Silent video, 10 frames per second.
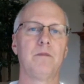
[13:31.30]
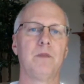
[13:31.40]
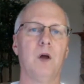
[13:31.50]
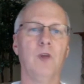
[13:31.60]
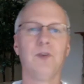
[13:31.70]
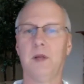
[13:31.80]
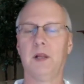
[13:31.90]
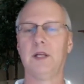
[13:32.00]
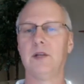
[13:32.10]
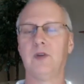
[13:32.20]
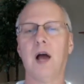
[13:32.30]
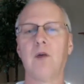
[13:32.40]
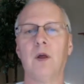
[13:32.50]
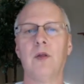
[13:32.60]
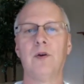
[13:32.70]
ultimately decide
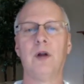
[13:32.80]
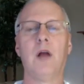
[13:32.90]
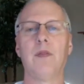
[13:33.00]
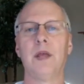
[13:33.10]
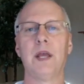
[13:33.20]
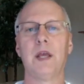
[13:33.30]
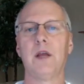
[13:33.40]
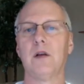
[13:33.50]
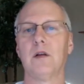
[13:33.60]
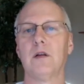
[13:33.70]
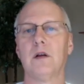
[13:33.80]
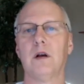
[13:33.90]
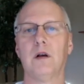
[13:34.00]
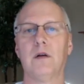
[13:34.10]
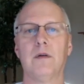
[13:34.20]
whether or not the
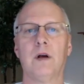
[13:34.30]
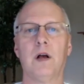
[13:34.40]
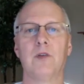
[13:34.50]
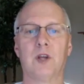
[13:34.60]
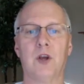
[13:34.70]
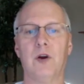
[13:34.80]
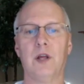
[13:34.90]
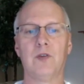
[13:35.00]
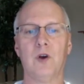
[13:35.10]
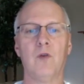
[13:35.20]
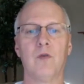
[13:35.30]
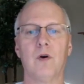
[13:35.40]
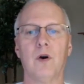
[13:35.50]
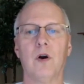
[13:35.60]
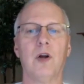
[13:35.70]
uh, security is over
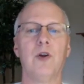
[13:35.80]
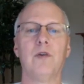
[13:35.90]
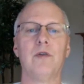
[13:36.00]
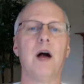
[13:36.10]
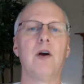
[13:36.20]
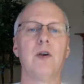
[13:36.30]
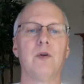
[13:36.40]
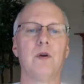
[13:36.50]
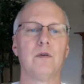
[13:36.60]
or undervalued